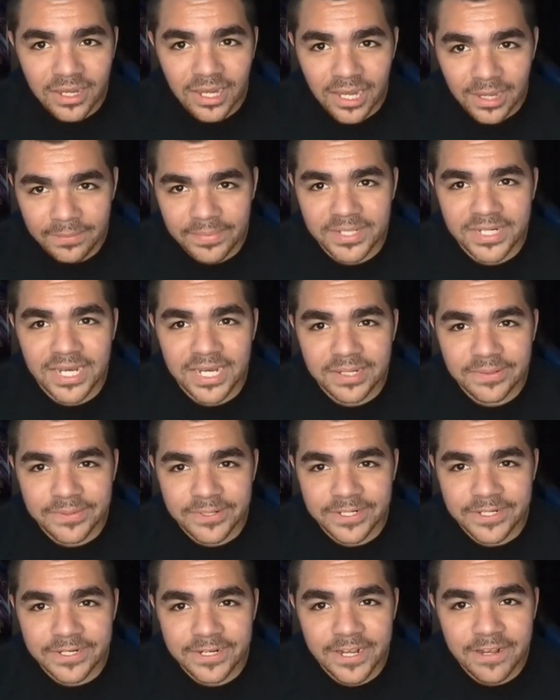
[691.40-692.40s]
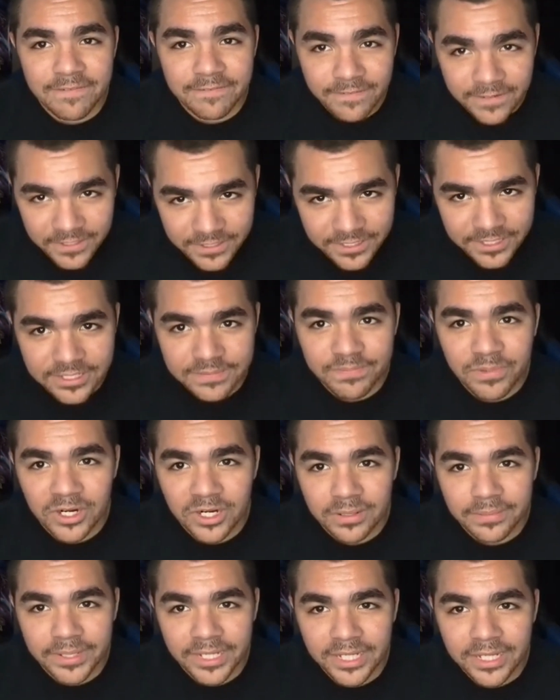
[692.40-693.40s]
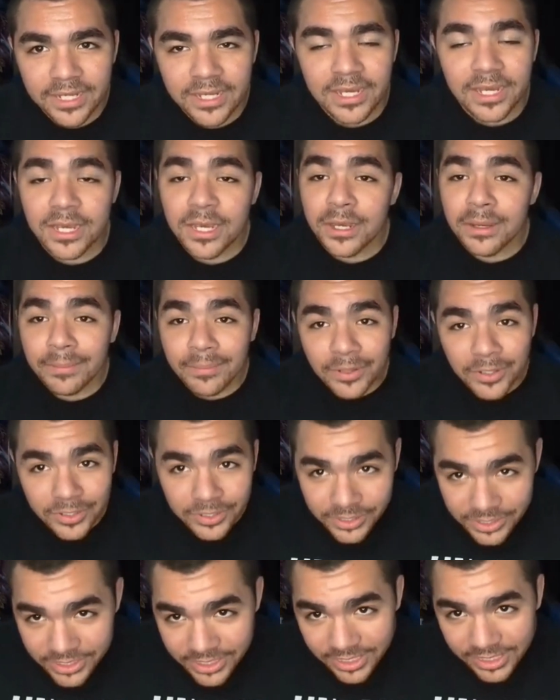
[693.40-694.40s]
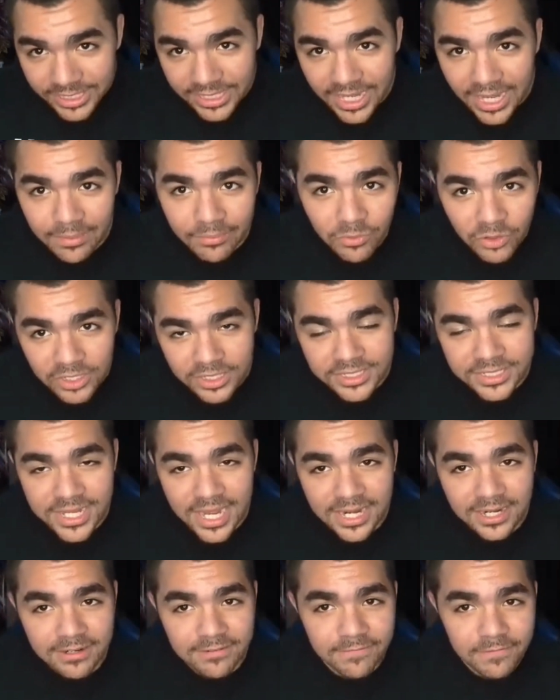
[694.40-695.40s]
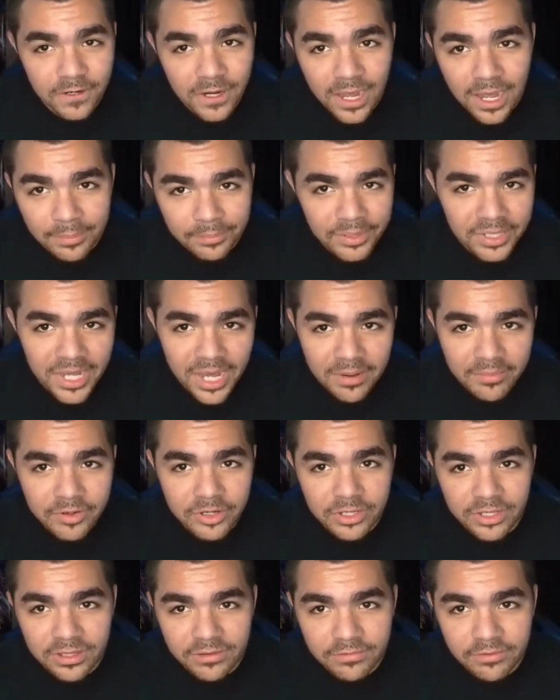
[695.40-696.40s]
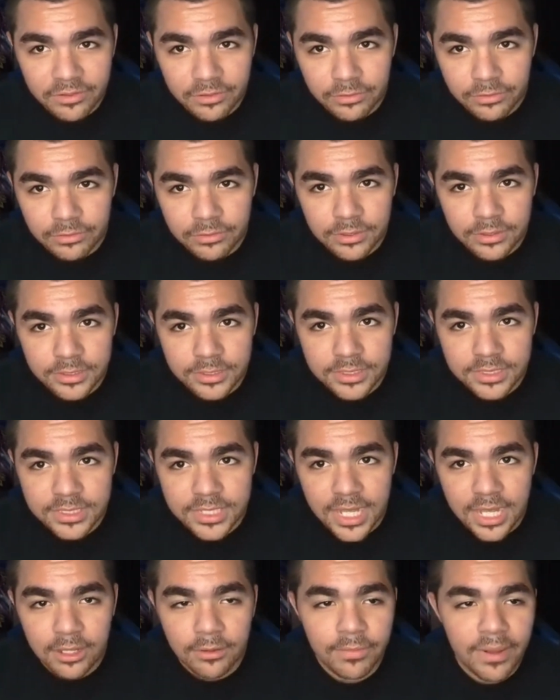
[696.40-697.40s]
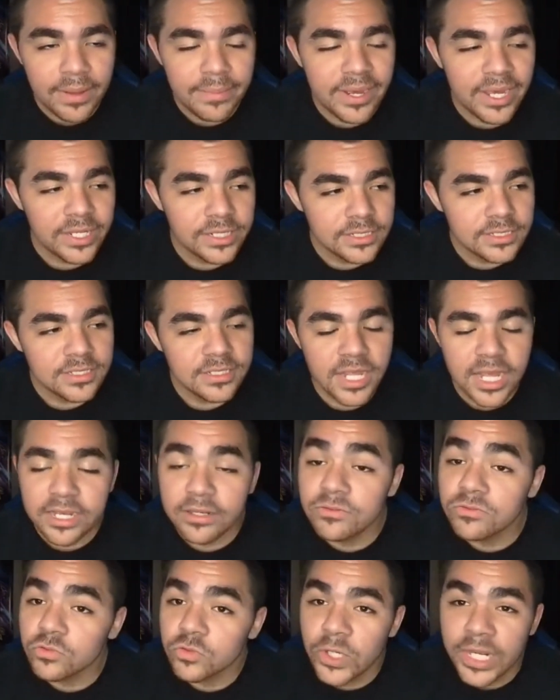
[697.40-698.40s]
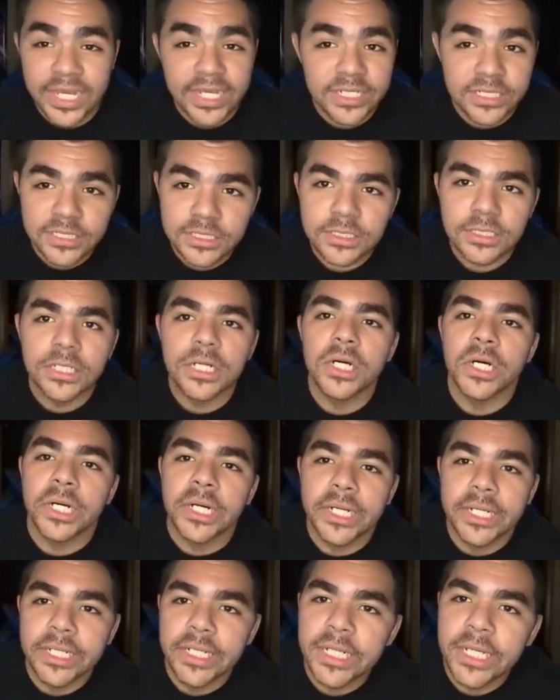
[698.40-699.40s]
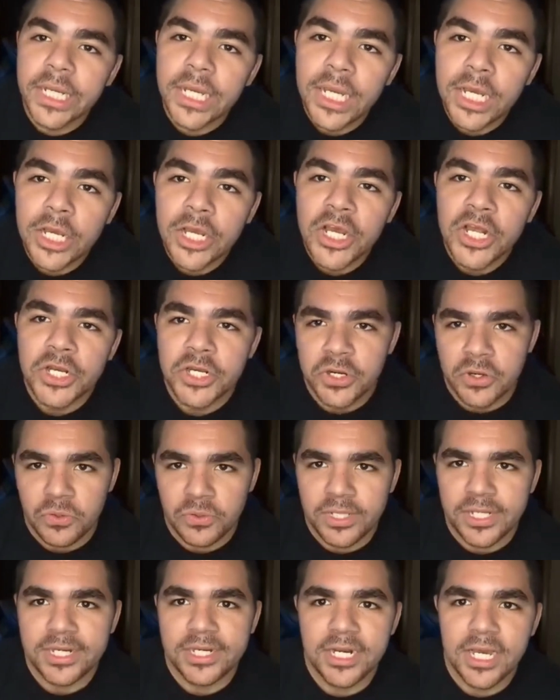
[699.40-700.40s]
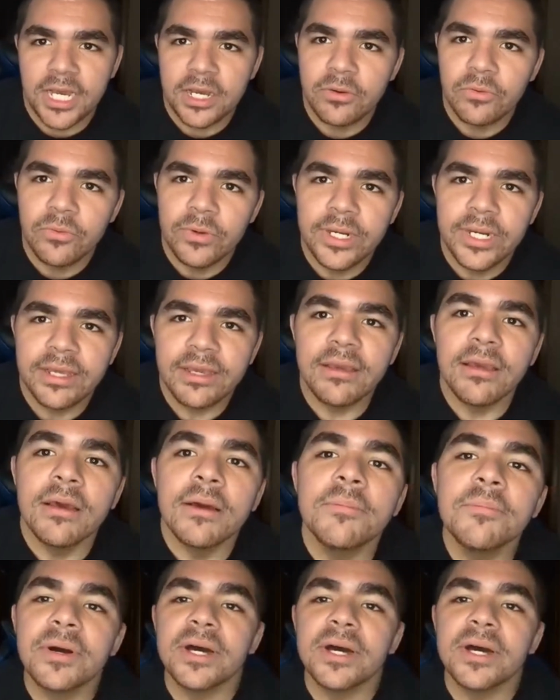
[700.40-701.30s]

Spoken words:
Oppenheimer versus Barbie. Personally, I'm more excited for Oppenheimer, if you couldn't tell by my slight rant on Nolan not winning.